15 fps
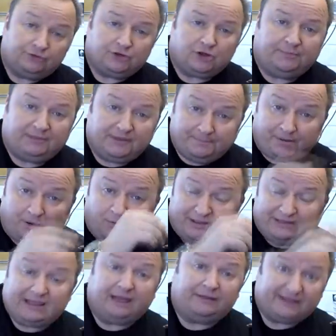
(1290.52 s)
top and then bolt
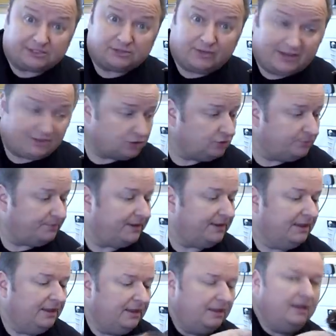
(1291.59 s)
it down. That's the way it should be.
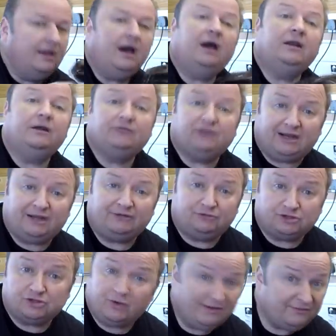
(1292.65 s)
And I've done
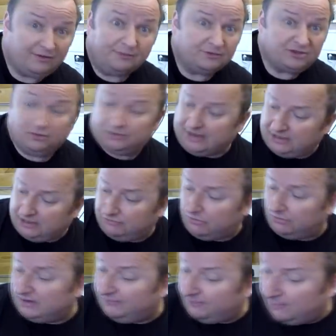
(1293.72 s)
hundreds, so even I'm still getting it wrong. Never